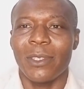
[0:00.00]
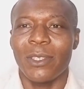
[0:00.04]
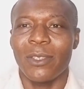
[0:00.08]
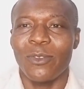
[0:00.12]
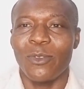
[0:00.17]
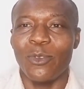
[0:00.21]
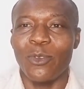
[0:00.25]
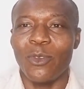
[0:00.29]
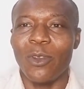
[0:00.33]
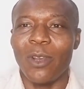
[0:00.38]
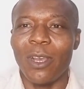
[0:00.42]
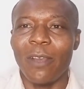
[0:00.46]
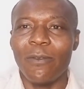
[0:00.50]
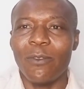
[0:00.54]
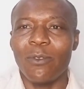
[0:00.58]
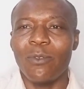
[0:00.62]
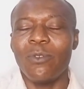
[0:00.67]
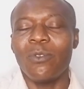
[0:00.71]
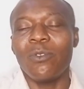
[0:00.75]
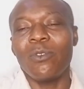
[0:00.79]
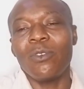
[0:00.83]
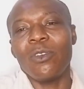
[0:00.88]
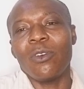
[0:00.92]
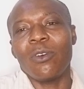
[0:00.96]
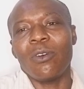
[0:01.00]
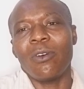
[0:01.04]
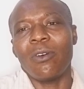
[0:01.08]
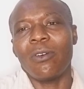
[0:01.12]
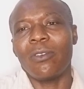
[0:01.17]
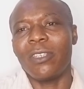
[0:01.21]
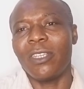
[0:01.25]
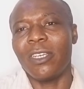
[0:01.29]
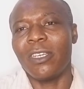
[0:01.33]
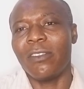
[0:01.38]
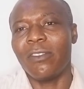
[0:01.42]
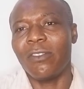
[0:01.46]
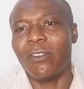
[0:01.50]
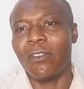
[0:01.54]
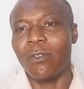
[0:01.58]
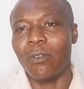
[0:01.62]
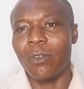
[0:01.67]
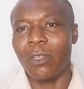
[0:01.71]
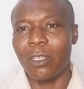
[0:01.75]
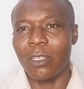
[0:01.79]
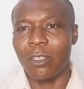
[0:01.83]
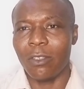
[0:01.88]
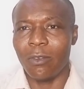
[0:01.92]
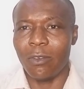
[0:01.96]
So you have to know your audience.
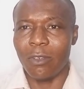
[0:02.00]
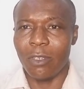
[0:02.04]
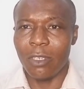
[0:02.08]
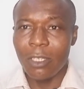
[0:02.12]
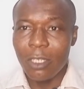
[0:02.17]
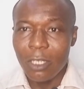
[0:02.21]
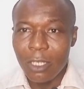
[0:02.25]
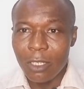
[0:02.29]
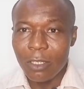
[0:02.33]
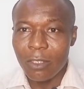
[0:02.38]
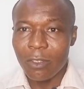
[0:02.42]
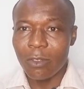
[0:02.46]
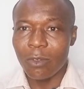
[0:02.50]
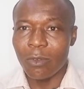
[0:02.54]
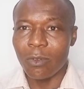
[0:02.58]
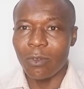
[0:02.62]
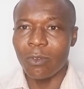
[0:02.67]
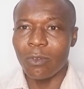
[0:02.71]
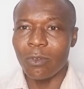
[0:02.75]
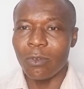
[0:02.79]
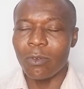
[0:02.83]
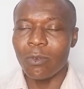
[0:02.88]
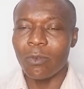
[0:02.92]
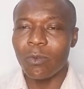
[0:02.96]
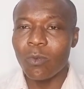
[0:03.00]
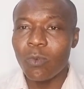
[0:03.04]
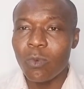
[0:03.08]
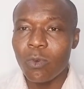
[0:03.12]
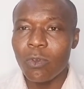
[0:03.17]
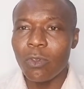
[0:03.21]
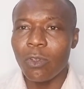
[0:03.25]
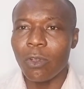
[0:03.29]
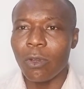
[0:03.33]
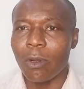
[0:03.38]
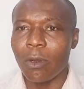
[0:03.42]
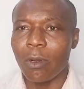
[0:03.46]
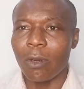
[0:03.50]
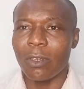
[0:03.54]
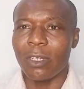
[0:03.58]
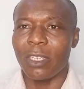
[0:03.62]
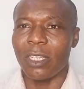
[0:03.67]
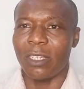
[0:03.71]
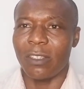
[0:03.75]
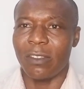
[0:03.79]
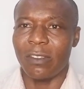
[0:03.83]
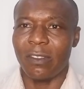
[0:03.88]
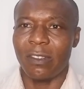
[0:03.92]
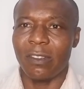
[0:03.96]
You need to know who your
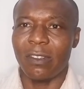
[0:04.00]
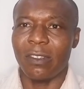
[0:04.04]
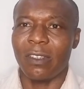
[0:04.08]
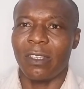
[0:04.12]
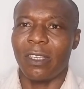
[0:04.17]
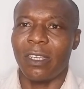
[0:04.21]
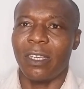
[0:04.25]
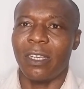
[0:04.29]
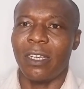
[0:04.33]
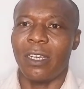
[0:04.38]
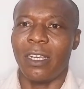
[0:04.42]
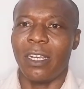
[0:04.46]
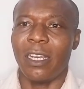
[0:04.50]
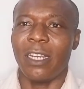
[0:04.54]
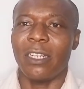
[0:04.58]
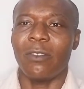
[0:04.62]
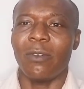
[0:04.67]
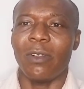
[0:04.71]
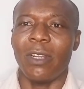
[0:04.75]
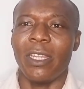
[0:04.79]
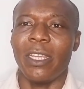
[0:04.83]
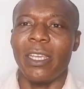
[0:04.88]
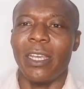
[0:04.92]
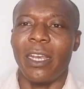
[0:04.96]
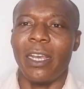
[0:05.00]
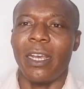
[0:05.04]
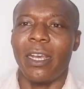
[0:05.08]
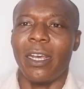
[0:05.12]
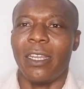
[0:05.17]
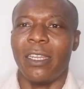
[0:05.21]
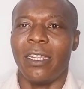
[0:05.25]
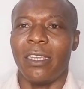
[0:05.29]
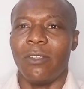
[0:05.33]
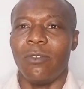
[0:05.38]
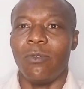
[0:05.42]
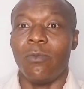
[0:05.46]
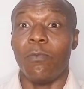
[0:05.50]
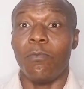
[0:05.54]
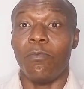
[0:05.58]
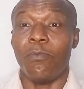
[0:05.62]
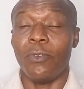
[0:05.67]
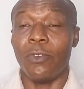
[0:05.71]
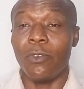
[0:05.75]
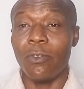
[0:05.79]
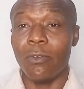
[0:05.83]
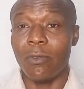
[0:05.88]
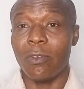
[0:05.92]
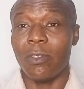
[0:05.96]
audience actually are. Then you
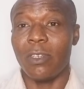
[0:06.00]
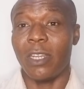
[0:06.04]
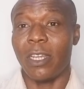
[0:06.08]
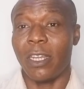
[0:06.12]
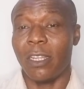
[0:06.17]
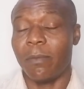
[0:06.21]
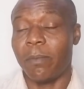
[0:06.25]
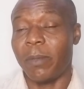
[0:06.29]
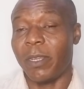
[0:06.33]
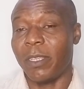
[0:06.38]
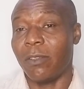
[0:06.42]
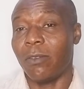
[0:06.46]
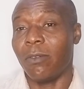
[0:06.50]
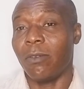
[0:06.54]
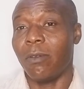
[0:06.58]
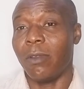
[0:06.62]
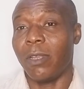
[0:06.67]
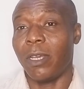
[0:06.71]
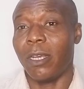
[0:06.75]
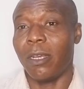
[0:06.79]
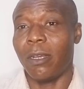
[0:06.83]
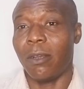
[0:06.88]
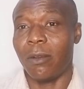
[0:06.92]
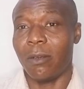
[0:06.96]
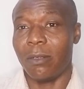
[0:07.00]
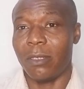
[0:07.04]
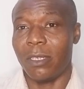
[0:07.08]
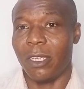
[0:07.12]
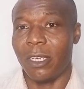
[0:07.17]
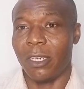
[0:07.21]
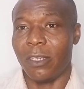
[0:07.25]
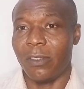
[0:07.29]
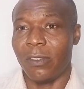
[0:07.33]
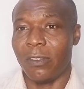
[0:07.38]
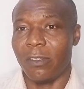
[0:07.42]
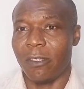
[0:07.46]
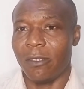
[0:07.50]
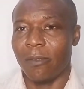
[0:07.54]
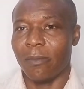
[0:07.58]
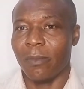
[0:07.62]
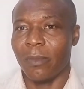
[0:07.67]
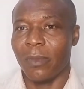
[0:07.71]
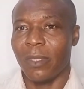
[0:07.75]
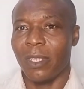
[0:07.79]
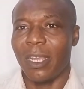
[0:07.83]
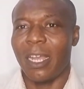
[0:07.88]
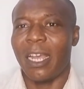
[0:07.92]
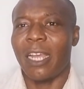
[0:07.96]
build that particular audience
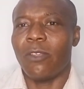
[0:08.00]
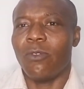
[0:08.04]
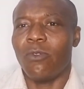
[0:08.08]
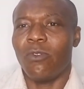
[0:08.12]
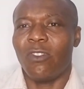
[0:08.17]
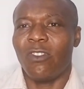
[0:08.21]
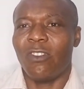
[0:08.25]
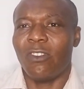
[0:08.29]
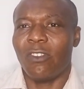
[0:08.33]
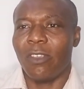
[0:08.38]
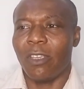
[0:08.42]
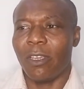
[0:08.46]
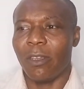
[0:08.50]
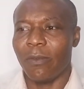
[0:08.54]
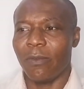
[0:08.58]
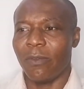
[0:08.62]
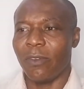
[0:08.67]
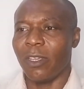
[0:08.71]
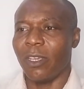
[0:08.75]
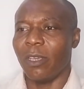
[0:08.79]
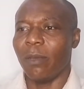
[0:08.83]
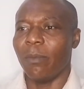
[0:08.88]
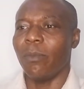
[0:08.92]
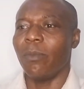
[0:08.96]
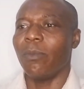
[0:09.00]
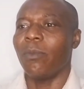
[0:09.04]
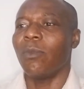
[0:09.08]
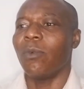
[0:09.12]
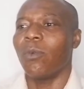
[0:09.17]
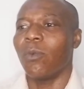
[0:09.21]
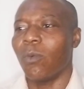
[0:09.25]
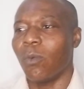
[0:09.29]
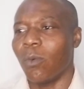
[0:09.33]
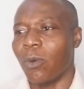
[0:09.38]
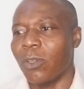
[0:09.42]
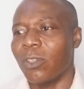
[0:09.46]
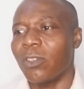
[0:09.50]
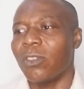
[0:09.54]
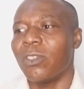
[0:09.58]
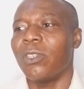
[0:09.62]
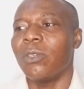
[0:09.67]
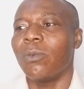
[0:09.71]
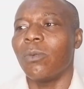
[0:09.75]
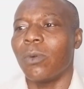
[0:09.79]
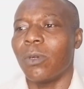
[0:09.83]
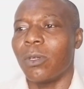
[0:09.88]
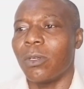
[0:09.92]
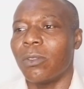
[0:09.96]
and you serve them what
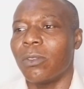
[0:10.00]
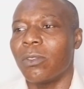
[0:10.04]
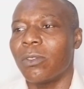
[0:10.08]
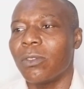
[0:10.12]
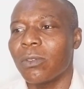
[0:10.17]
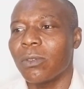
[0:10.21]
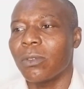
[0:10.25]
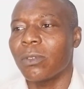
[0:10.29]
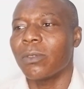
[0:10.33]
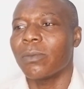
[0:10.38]
they want.